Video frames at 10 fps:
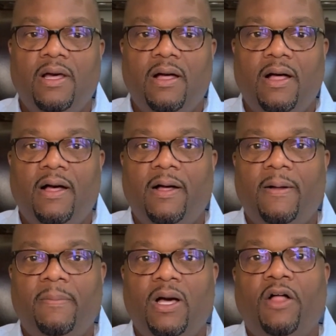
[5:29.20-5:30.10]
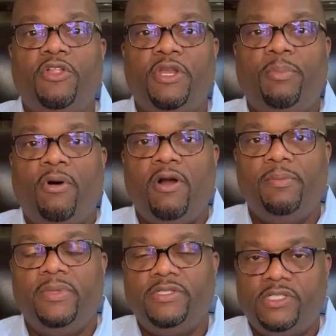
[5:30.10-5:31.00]
other
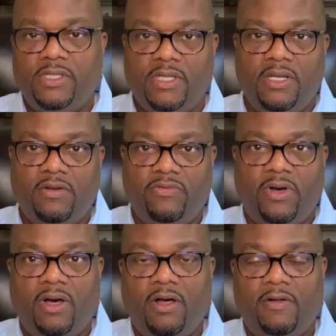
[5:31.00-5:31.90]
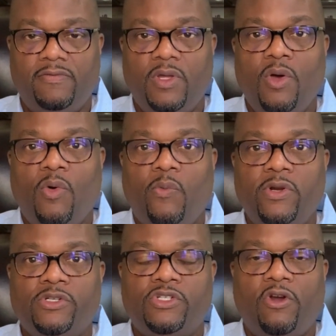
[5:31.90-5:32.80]
departments to get involved.
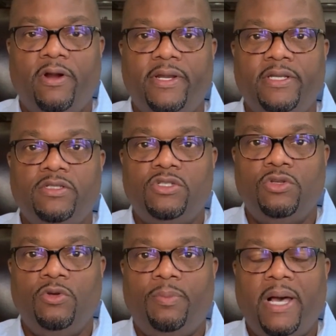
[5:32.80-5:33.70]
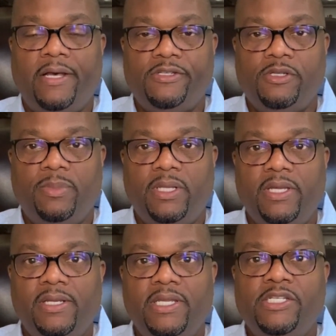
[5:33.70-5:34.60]
We're starting to
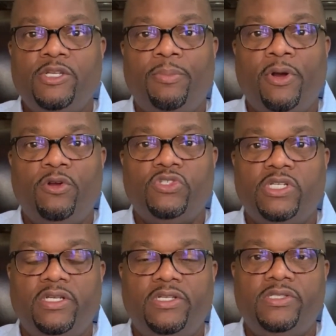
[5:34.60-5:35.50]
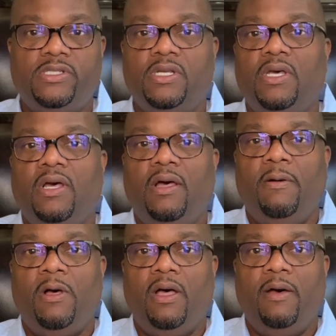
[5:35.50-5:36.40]
possibly need to purchase
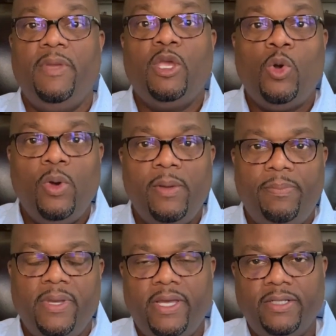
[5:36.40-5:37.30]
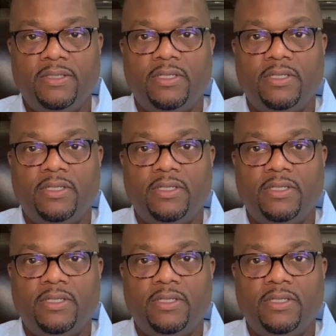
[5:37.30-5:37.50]
equipment.